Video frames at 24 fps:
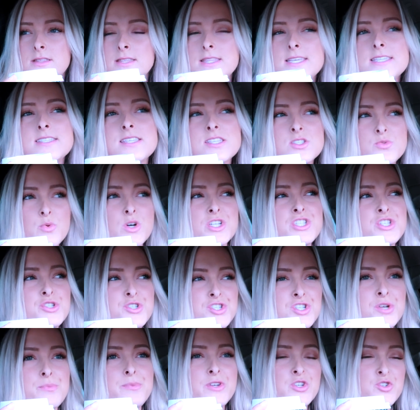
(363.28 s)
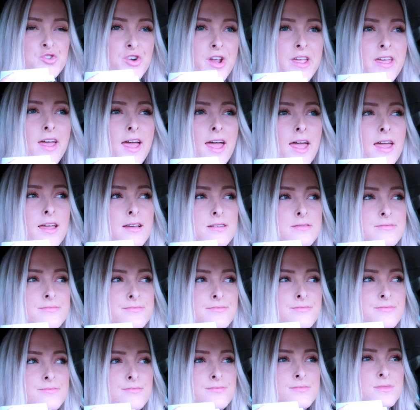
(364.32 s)
this is what you should be drinking
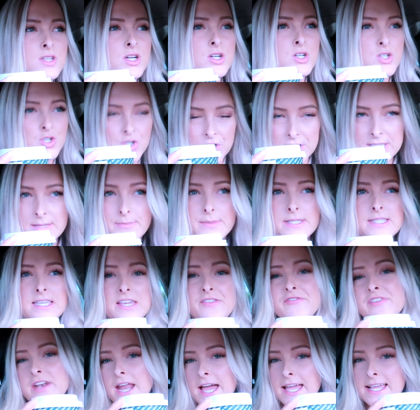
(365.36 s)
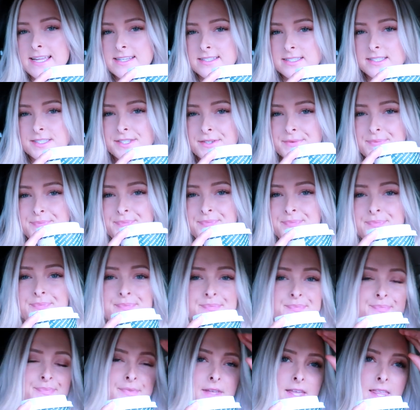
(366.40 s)
Christmas Eve night.
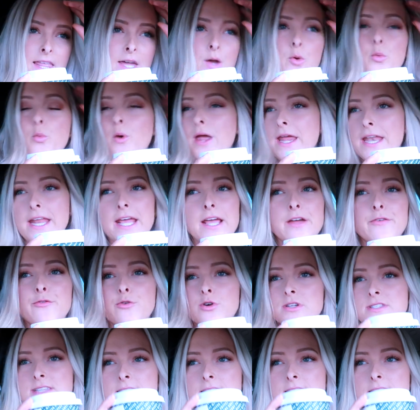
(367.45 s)
Like waiting for